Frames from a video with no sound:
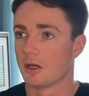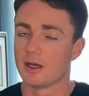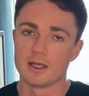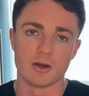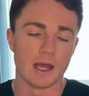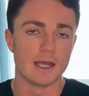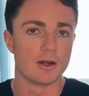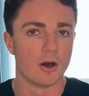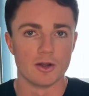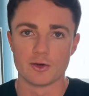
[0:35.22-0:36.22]

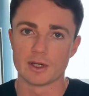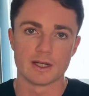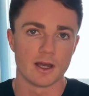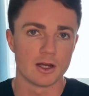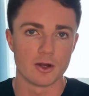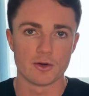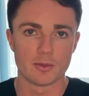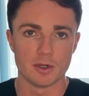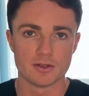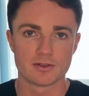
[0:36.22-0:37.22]
800, 900 a
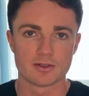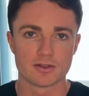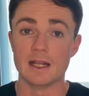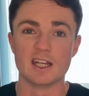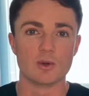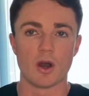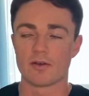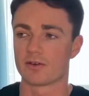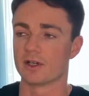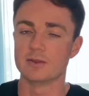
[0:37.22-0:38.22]
month, and then you
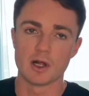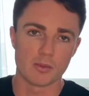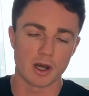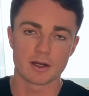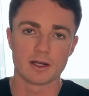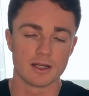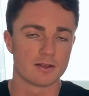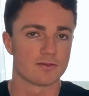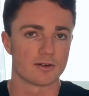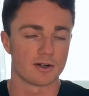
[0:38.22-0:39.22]
offer email
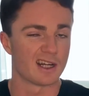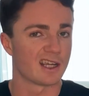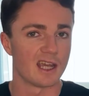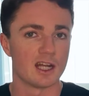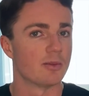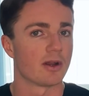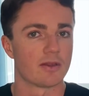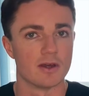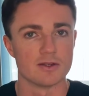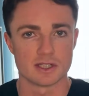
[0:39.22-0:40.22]
marketing for, again, about
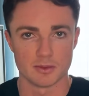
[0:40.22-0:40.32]
1,000 a